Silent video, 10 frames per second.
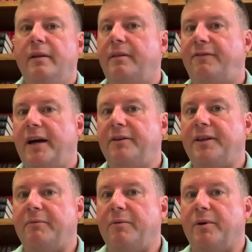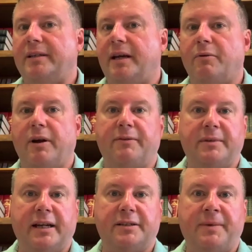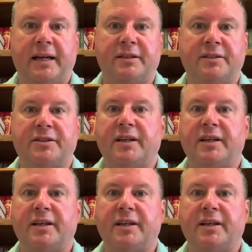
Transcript: The final thing we want to take away from today's passage is